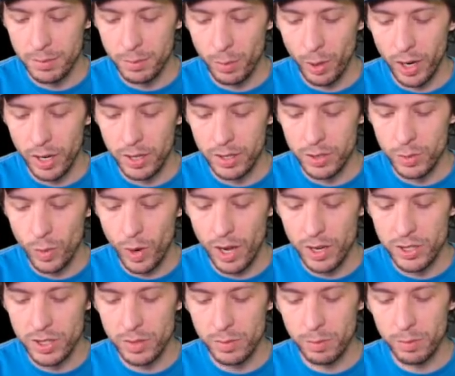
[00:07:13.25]
Brandon's
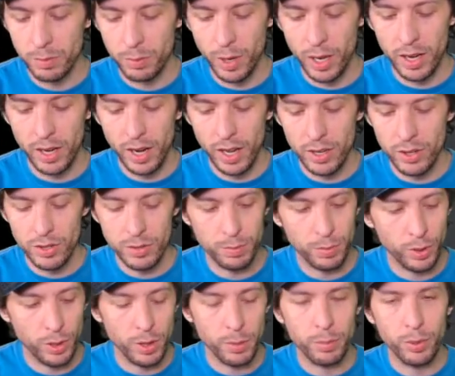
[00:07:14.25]
watching. Brandon I use
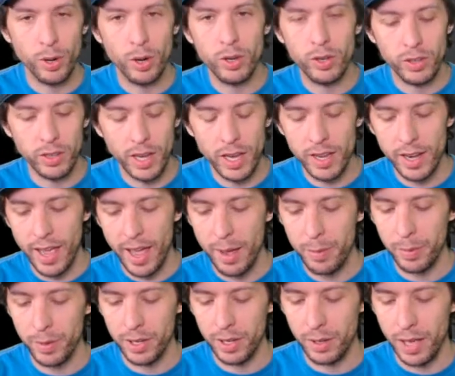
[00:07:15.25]
the Procreate
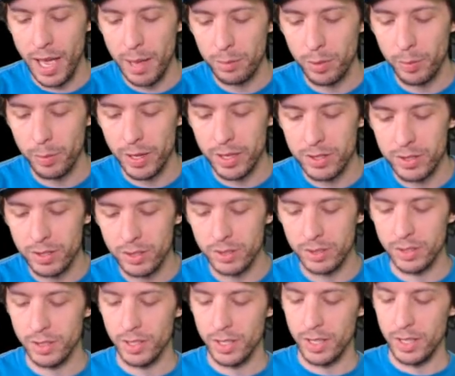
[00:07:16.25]
app and an Apple
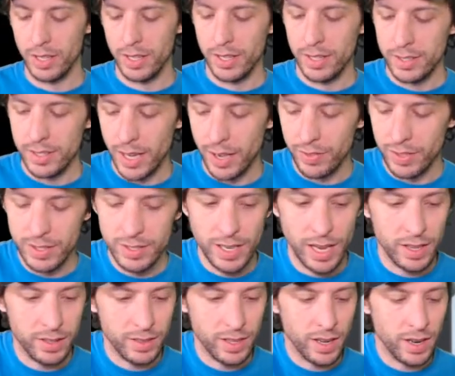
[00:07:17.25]
Pencil. Devin's
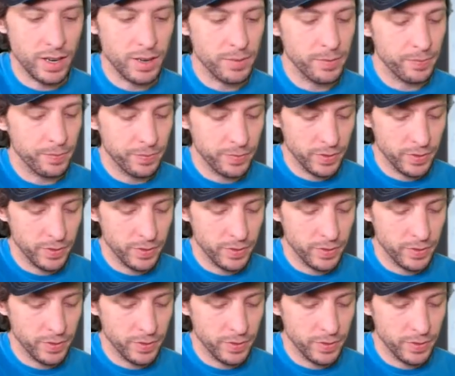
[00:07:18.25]
out there.